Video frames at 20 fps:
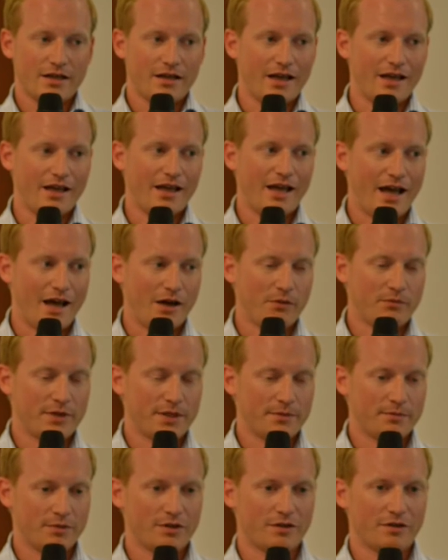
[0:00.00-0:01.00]
uh, how
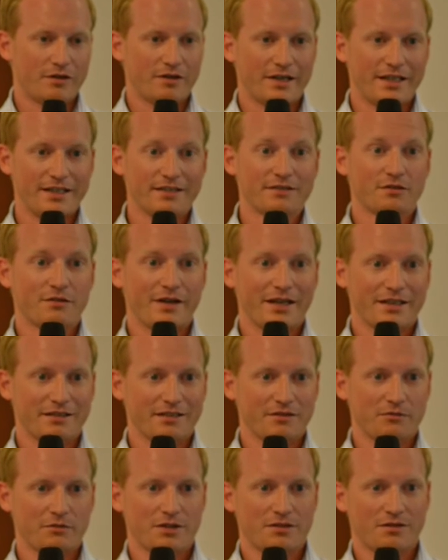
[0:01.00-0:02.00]
people are
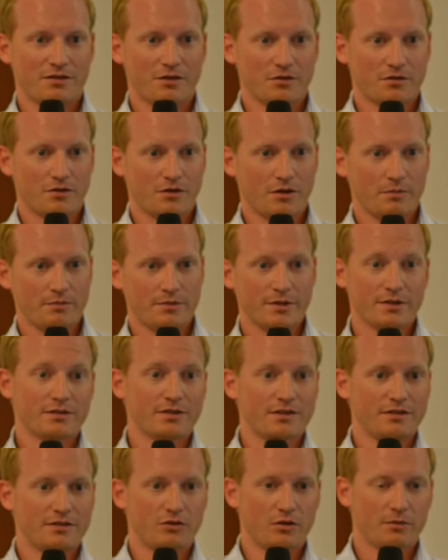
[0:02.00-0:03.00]
interacting with those
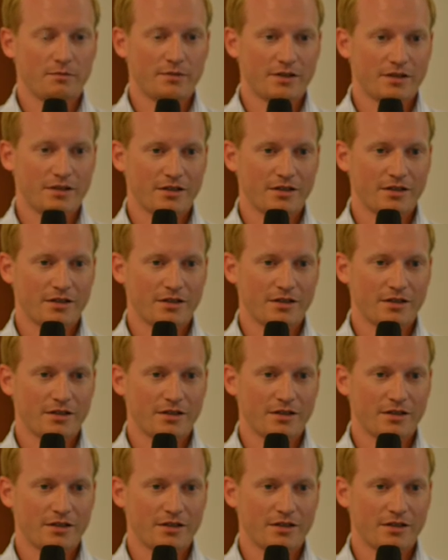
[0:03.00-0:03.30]
topics and topic